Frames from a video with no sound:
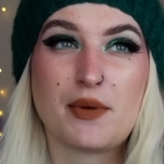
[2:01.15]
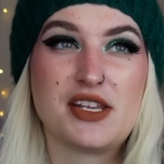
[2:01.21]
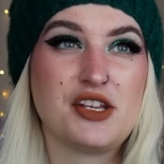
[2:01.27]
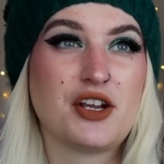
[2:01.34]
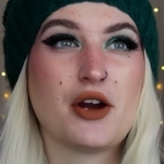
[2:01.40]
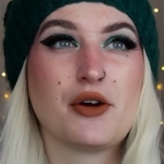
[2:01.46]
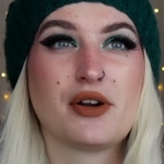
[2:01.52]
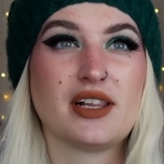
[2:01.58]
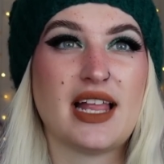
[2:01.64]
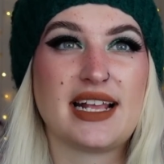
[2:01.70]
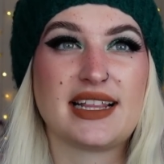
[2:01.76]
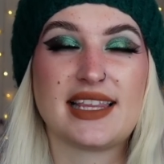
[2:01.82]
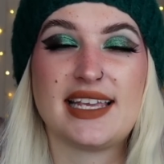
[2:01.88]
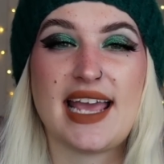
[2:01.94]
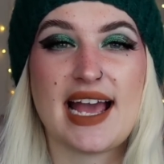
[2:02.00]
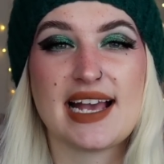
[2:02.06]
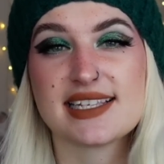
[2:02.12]
when you go to like
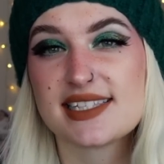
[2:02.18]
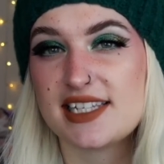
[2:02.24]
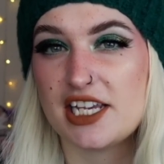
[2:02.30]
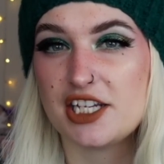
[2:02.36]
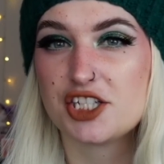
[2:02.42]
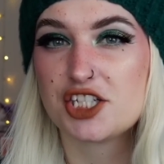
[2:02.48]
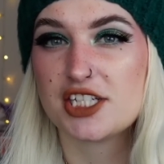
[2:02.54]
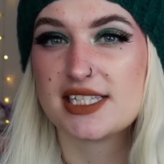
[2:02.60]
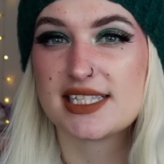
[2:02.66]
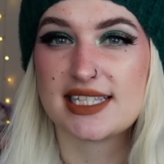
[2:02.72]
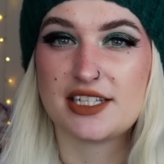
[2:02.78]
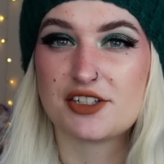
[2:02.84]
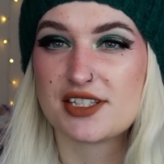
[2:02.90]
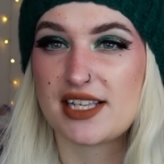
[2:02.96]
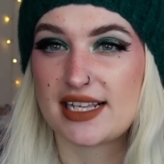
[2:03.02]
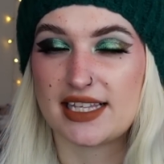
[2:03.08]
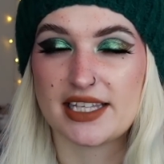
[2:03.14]
the gas stations and
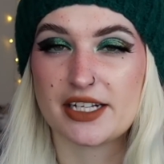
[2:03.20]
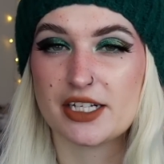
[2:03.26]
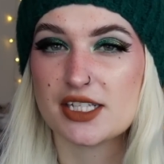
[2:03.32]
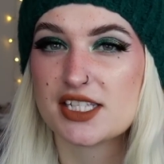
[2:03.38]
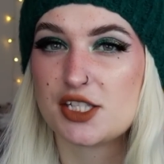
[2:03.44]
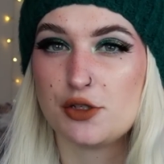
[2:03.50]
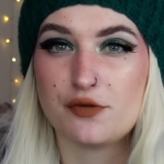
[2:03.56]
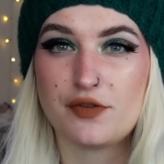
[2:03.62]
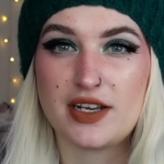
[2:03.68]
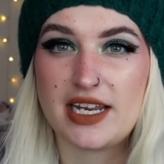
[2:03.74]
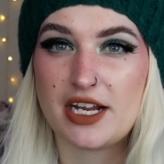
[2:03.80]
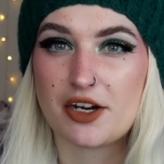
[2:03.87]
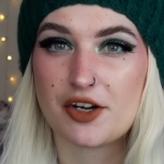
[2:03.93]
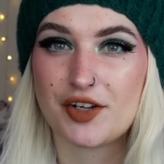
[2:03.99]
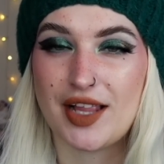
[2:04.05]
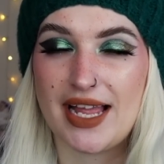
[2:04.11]
there's like the little souvenir